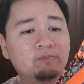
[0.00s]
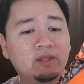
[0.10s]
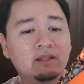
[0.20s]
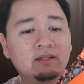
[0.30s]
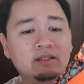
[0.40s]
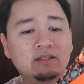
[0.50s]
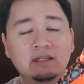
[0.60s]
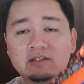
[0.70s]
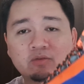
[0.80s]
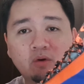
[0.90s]
and
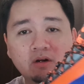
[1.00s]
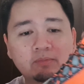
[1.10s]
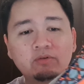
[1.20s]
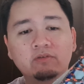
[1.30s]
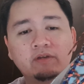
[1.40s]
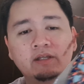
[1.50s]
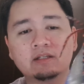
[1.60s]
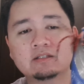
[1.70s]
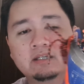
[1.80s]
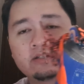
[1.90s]
it's waterproof, and
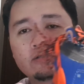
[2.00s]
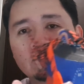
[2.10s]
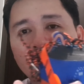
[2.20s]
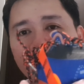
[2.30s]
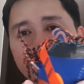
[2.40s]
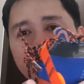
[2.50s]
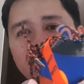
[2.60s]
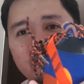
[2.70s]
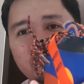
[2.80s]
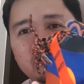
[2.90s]
it says so right
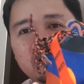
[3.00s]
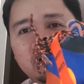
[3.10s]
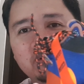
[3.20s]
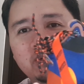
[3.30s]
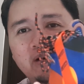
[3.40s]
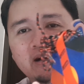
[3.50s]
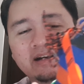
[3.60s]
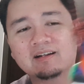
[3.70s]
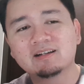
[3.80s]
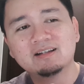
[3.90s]
here with the WR.
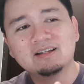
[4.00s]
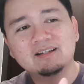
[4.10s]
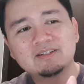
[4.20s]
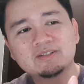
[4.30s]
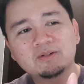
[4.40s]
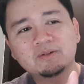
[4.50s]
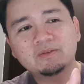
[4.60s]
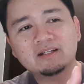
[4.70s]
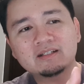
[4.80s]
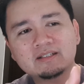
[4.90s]
So
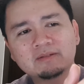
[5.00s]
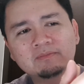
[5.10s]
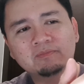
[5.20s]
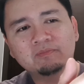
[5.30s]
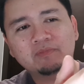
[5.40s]
there's some